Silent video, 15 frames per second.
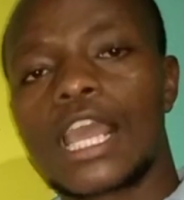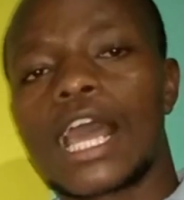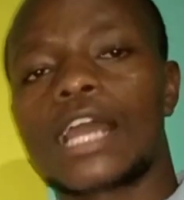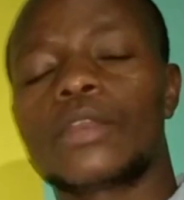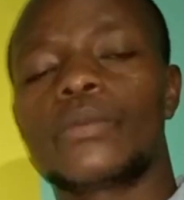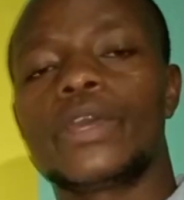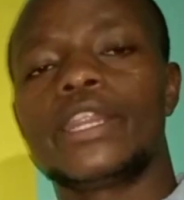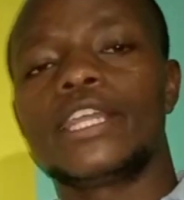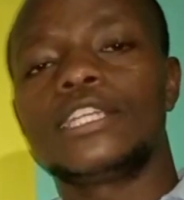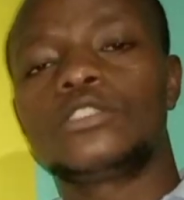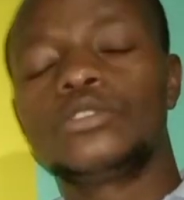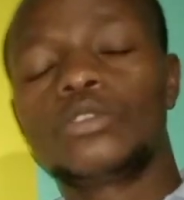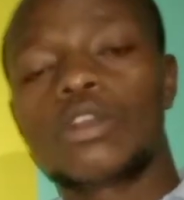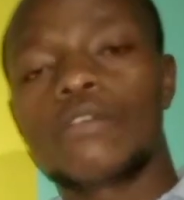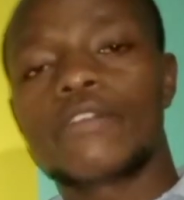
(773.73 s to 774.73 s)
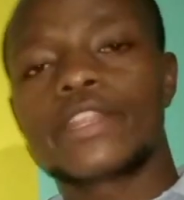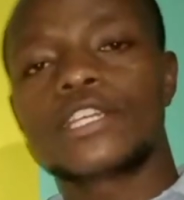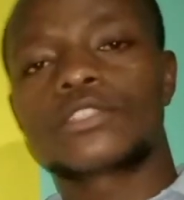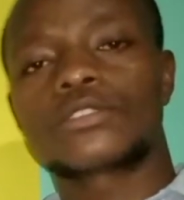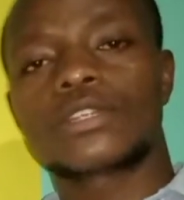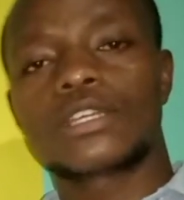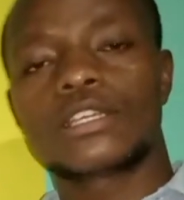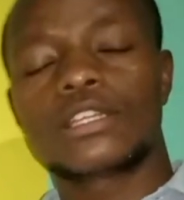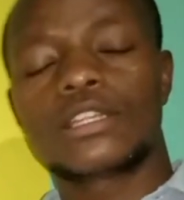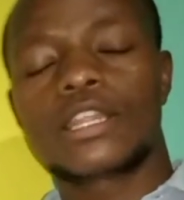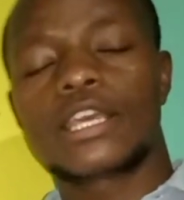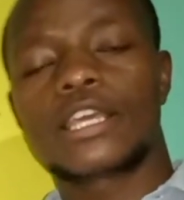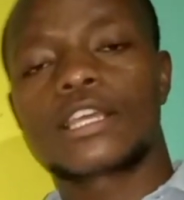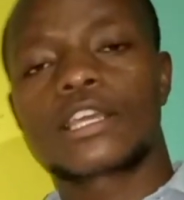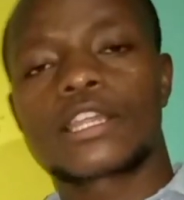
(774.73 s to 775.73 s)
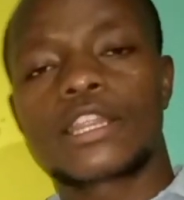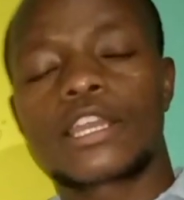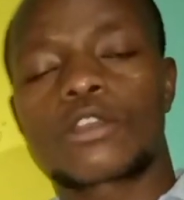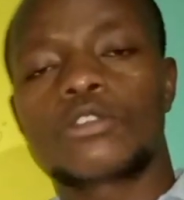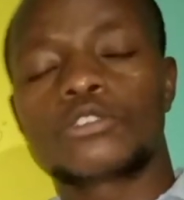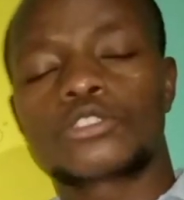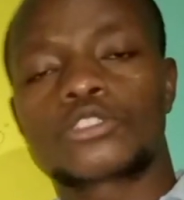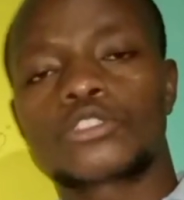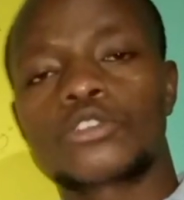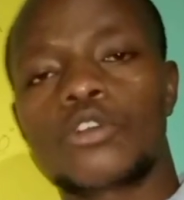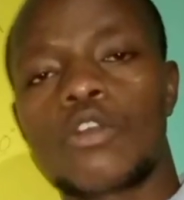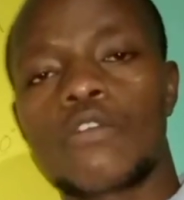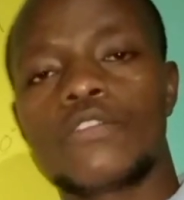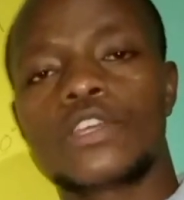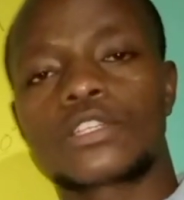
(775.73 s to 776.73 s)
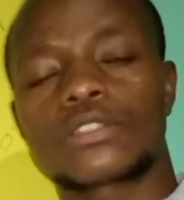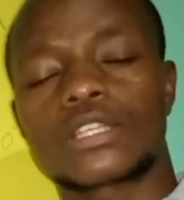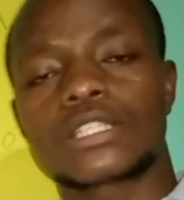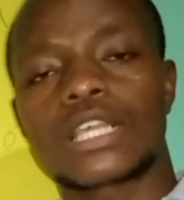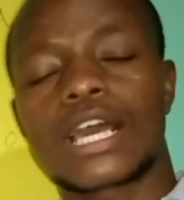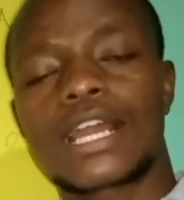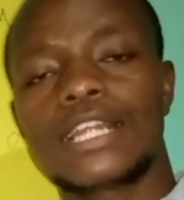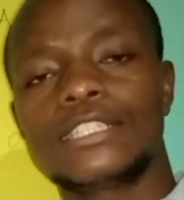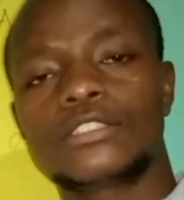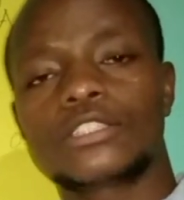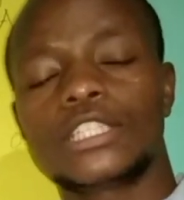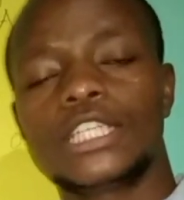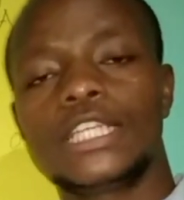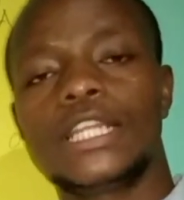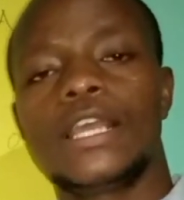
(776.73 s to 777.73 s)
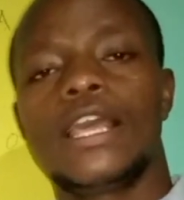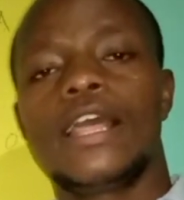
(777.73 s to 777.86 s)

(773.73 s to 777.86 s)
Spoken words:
And when they took over the control of the trans-Saharan trade,